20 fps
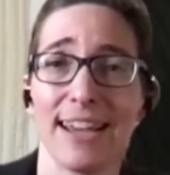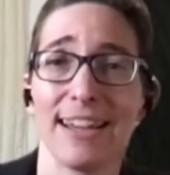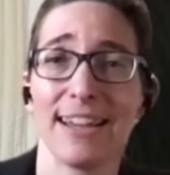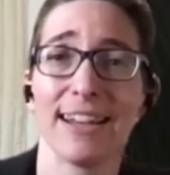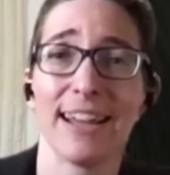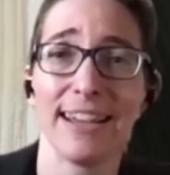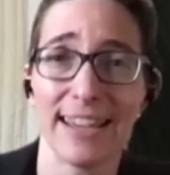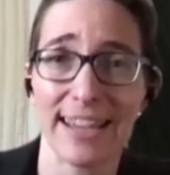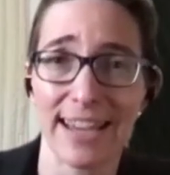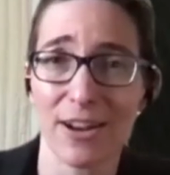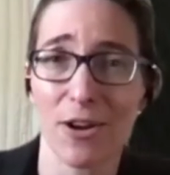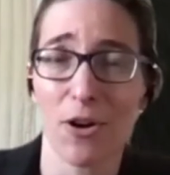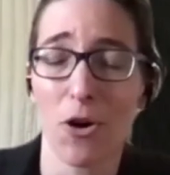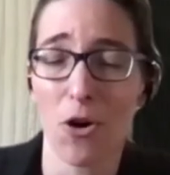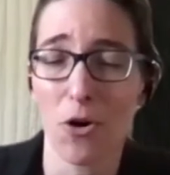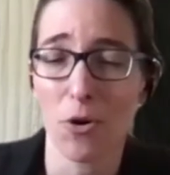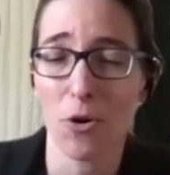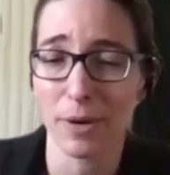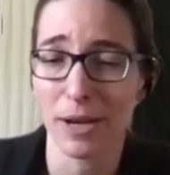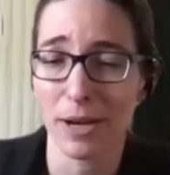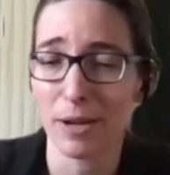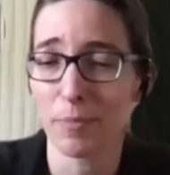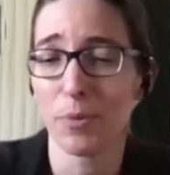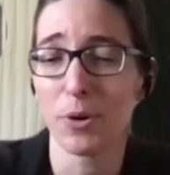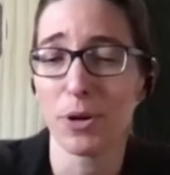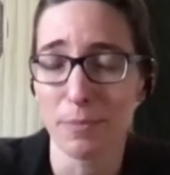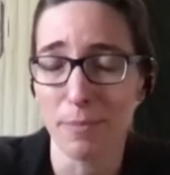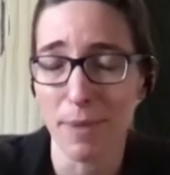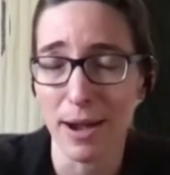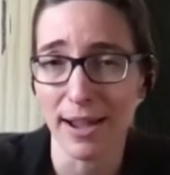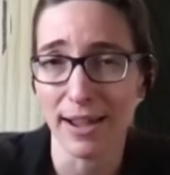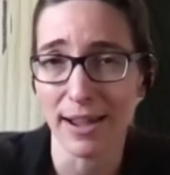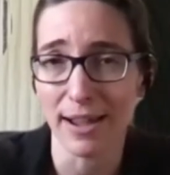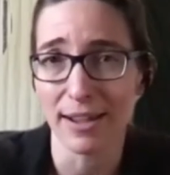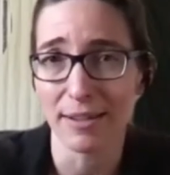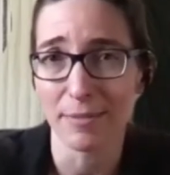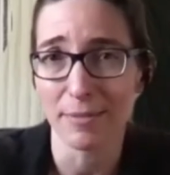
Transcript: And I get home and I put my